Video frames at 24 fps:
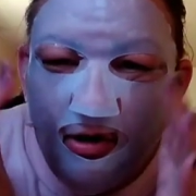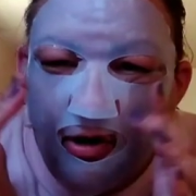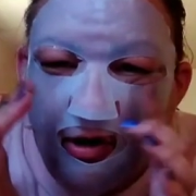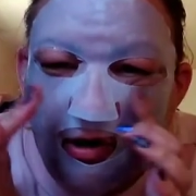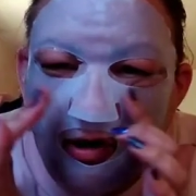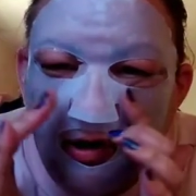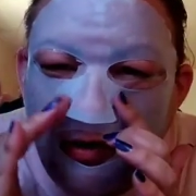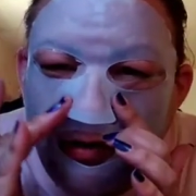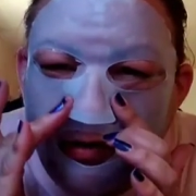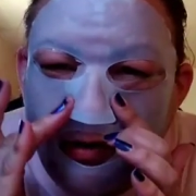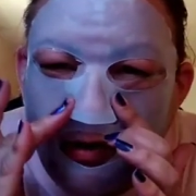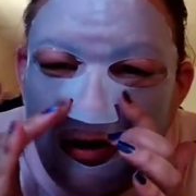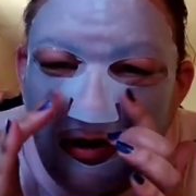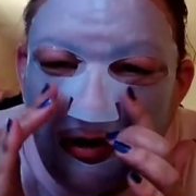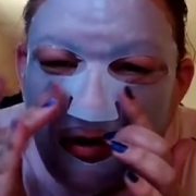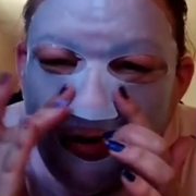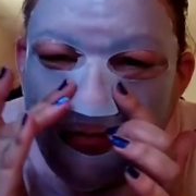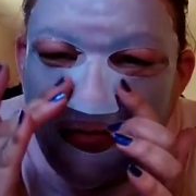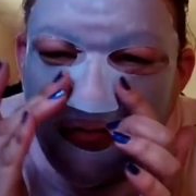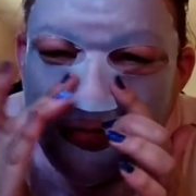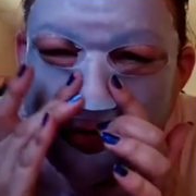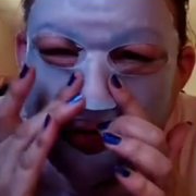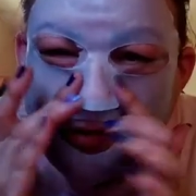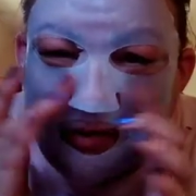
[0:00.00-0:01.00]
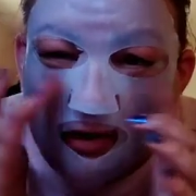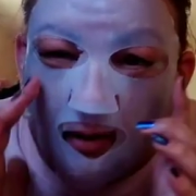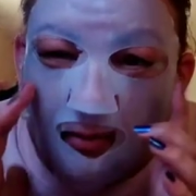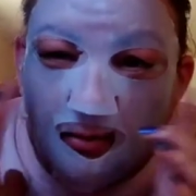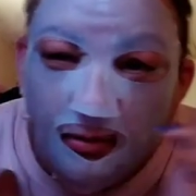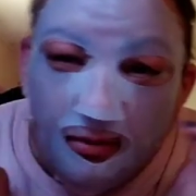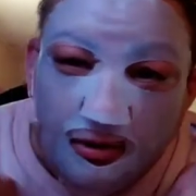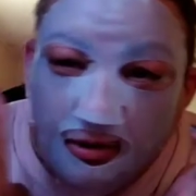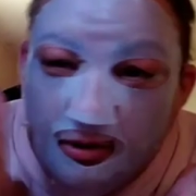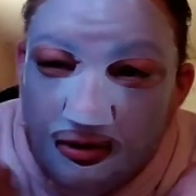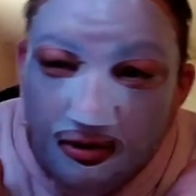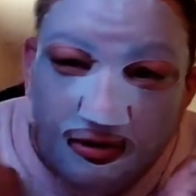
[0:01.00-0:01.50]
Because I
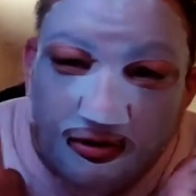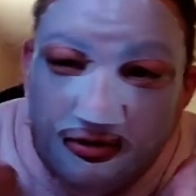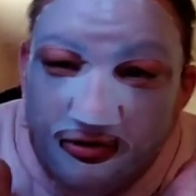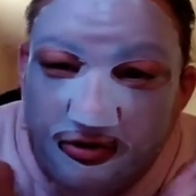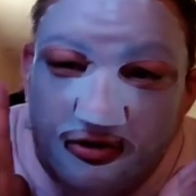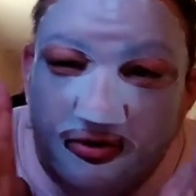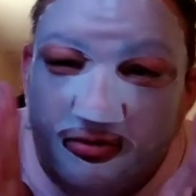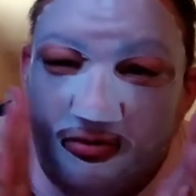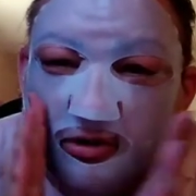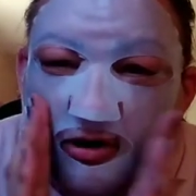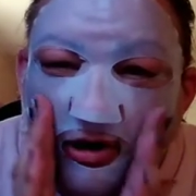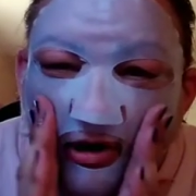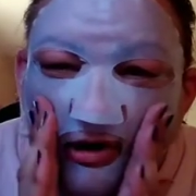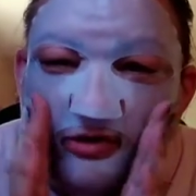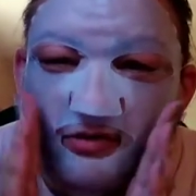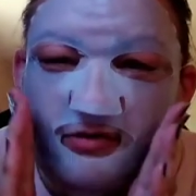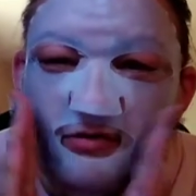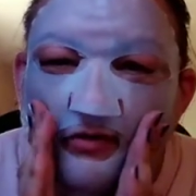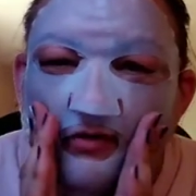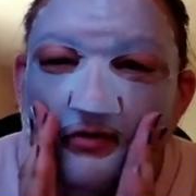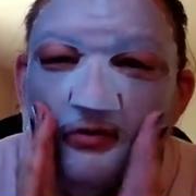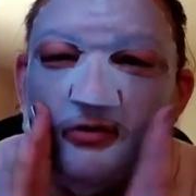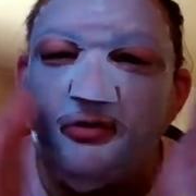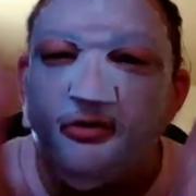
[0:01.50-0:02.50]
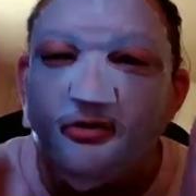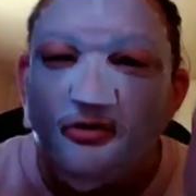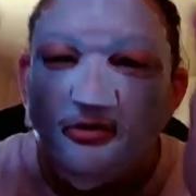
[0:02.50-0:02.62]
stumbled too much for